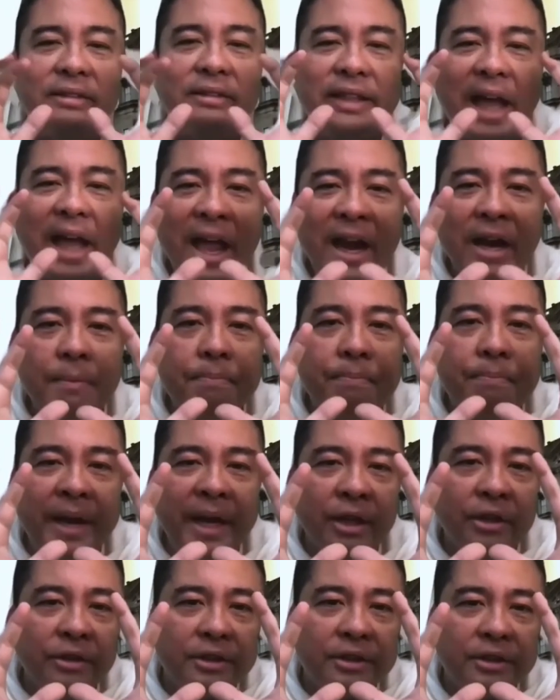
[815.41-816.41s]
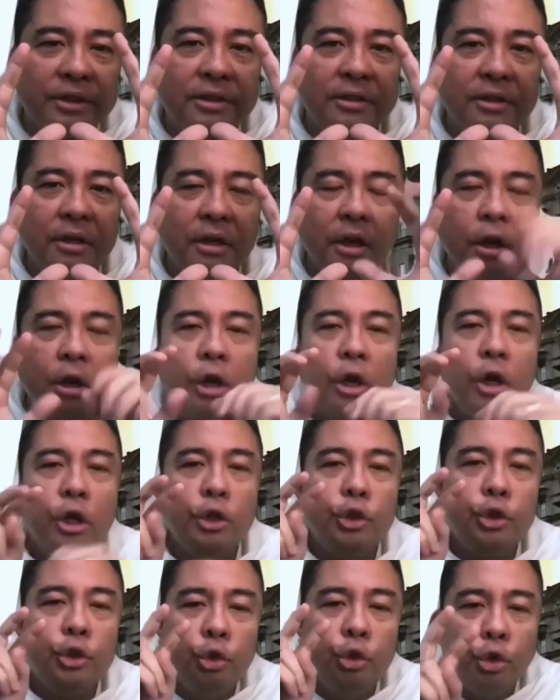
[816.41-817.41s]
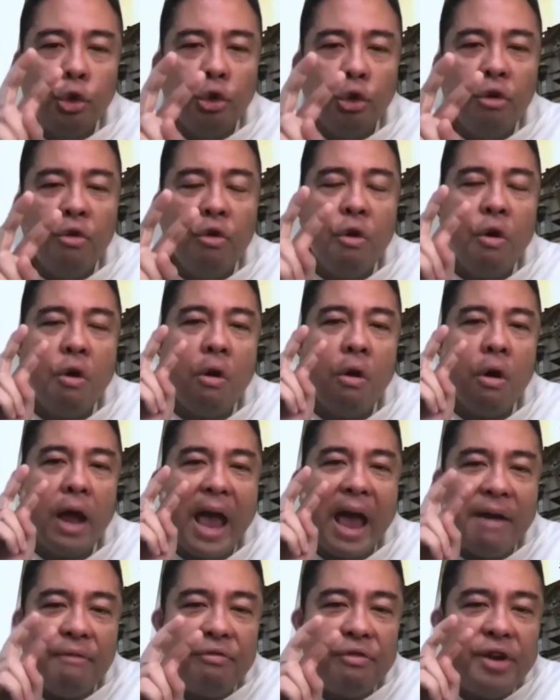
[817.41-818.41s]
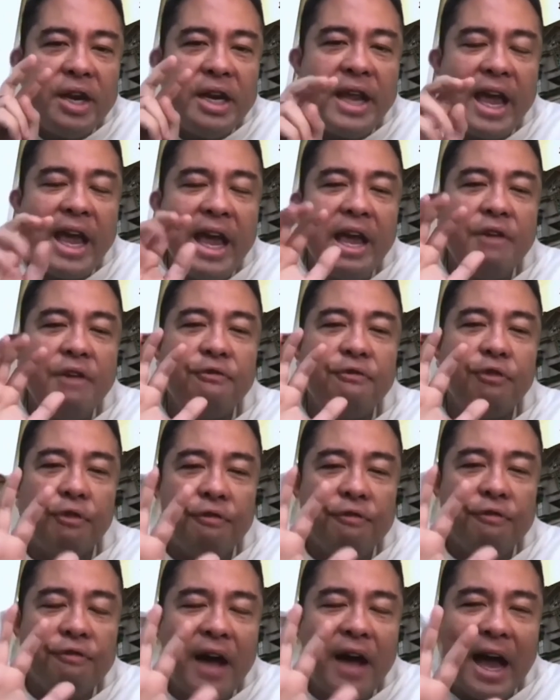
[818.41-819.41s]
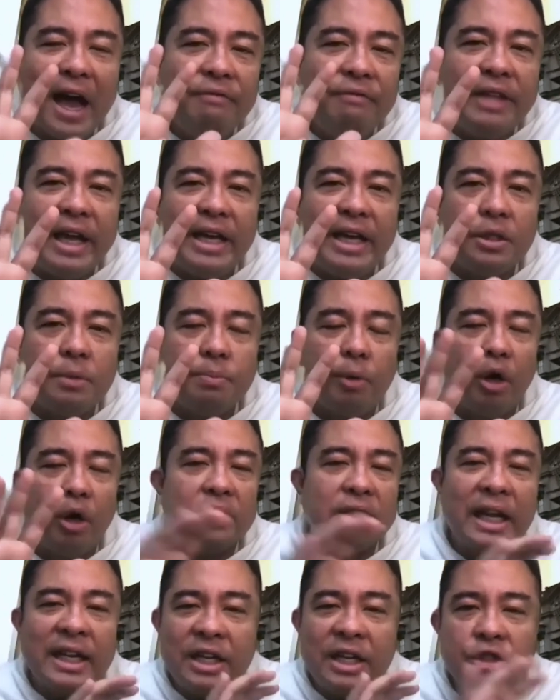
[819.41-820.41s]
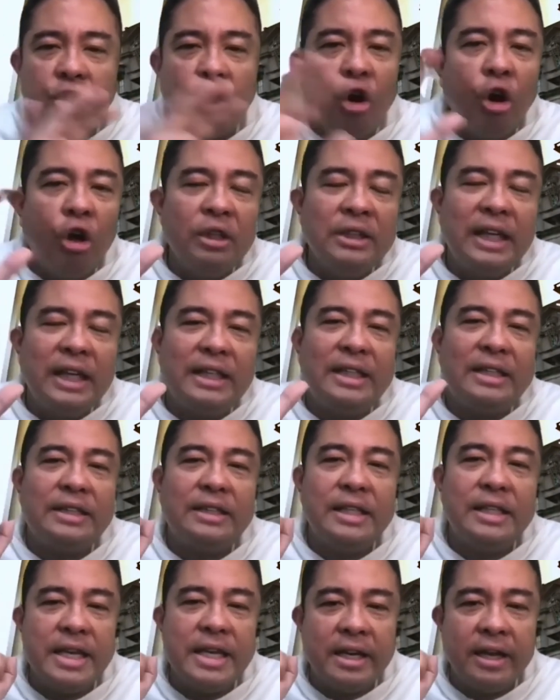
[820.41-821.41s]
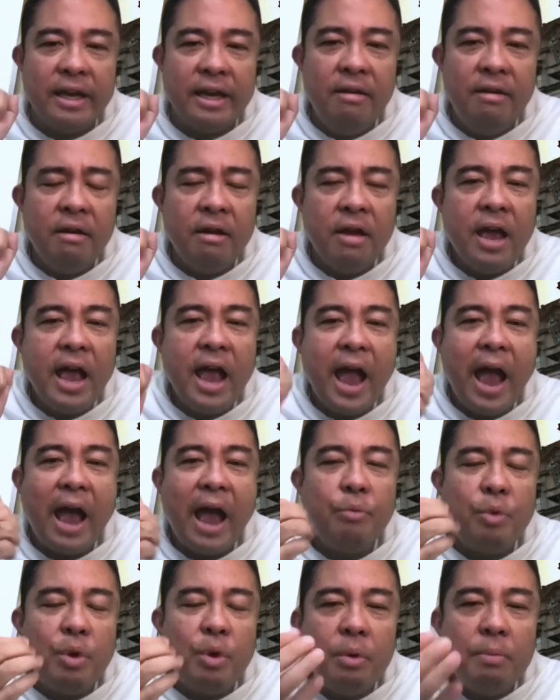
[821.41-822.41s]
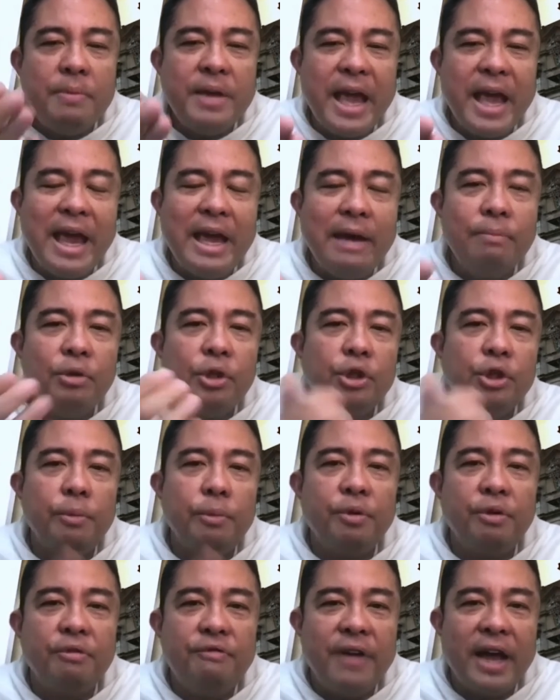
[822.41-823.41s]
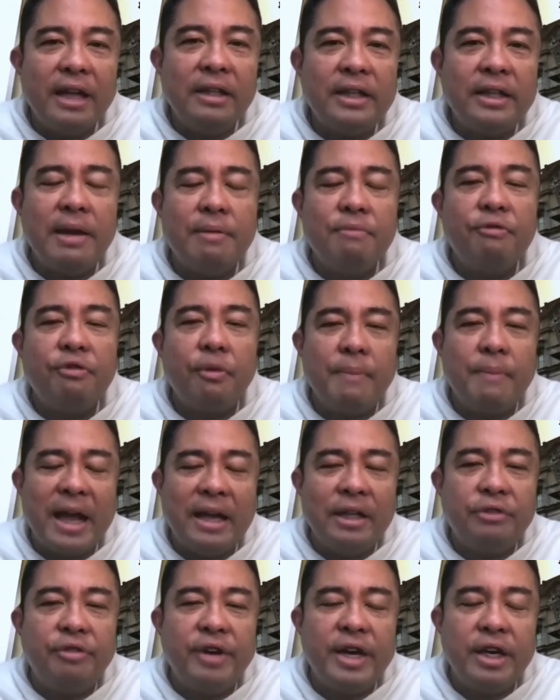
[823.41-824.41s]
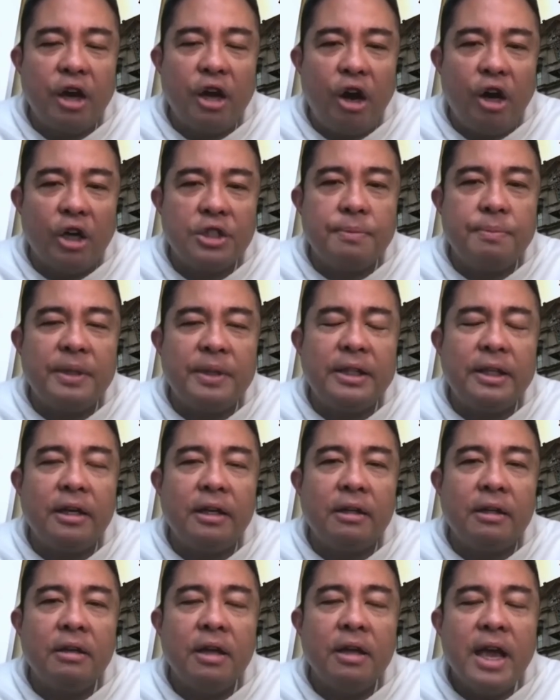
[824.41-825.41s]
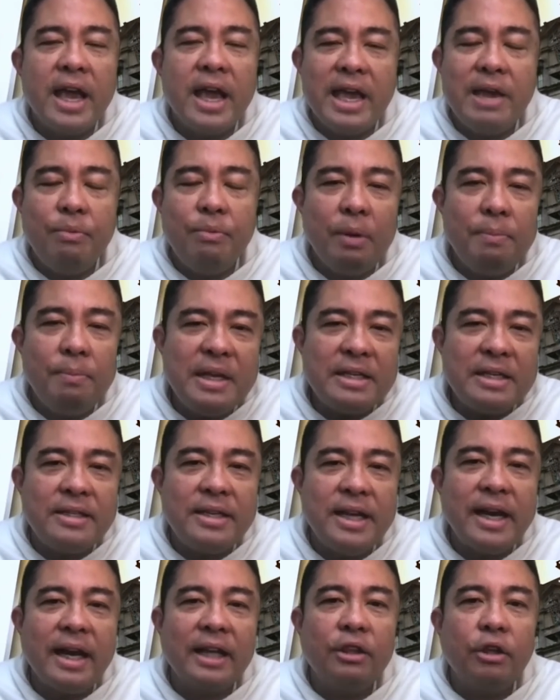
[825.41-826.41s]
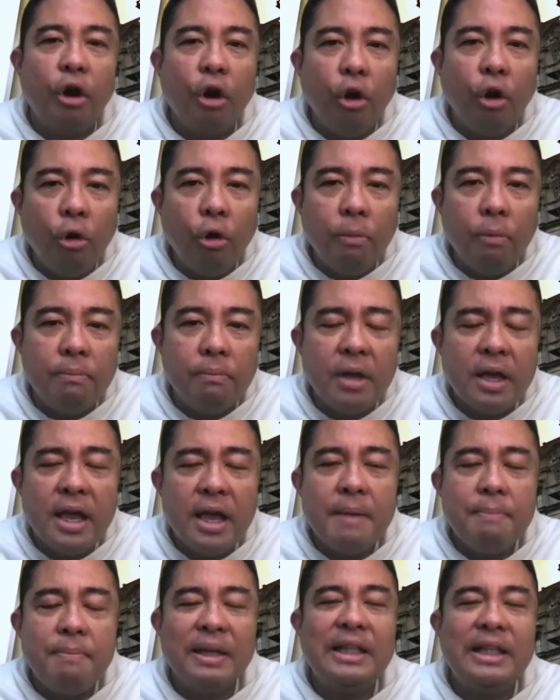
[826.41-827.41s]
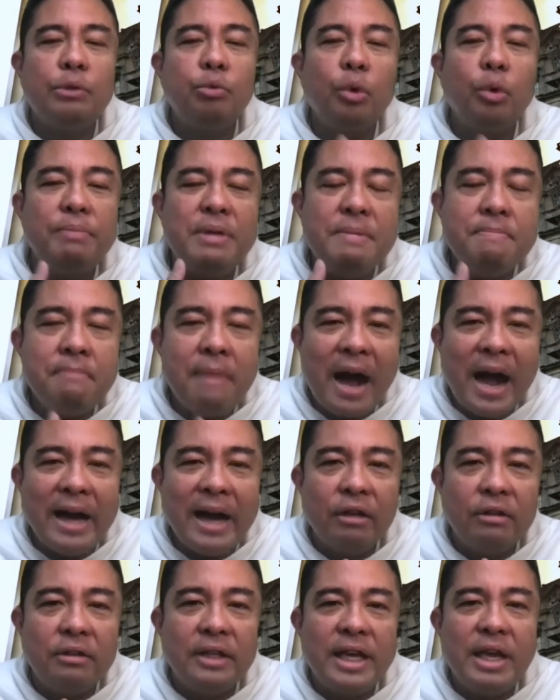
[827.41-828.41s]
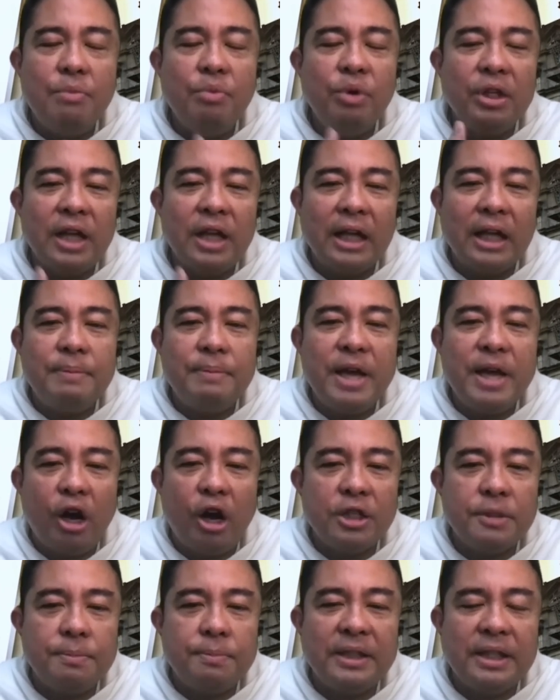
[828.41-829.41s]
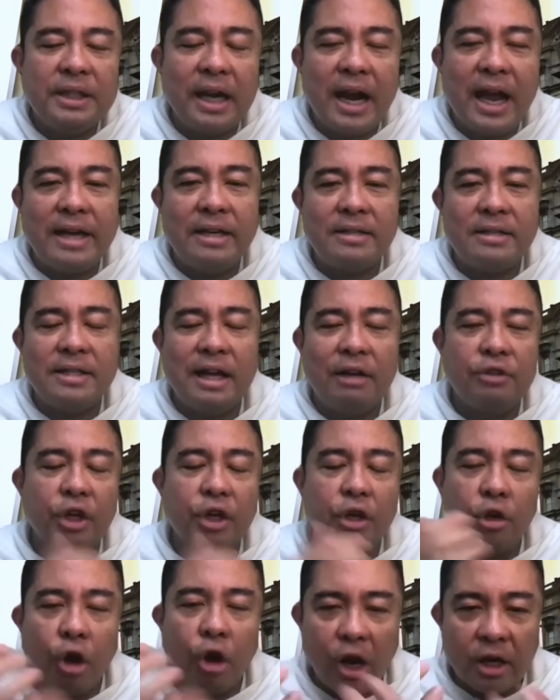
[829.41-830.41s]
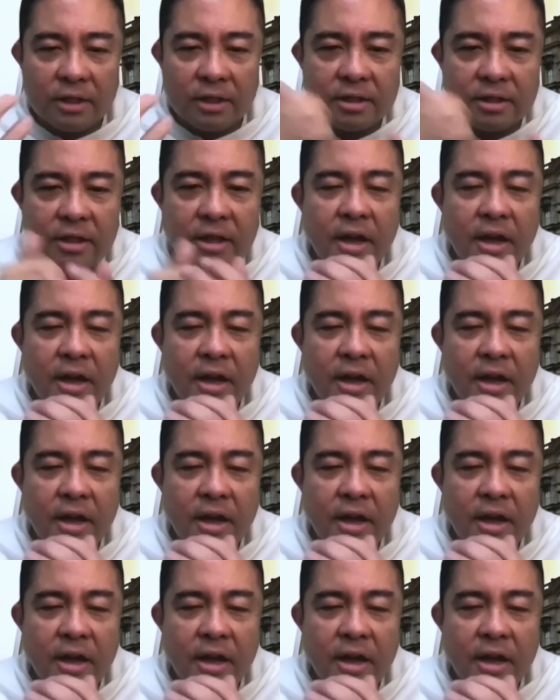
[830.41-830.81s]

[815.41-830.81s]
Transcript: 10 pills, 2 every day for 5 days. That is all that is needed. And we will be able to prevent him from entering the hospital. He will be sick at home, but it will be mild. He will not be hospitalized. Now, the cost